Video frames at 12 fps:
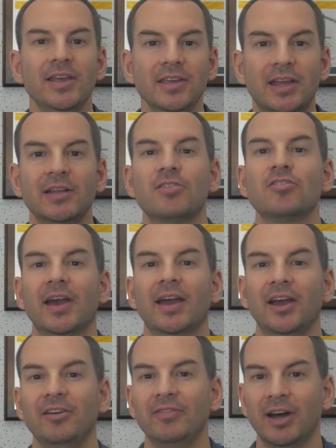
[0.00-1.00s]
you can
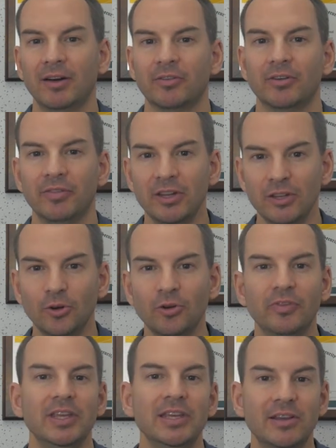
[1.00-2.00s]
check out the other
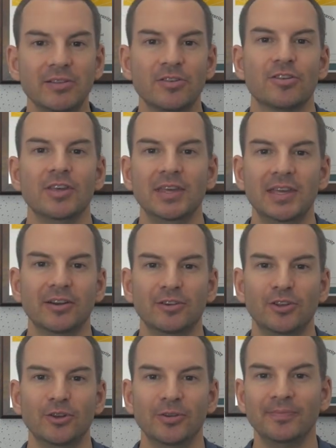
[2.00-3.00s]
video that you can see here
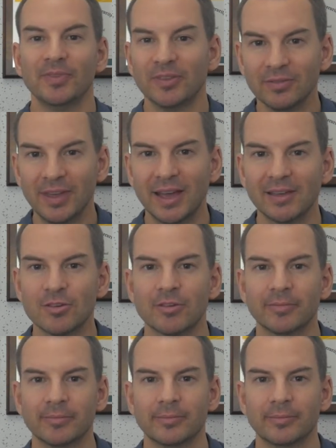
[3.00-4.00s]
too. Thanks.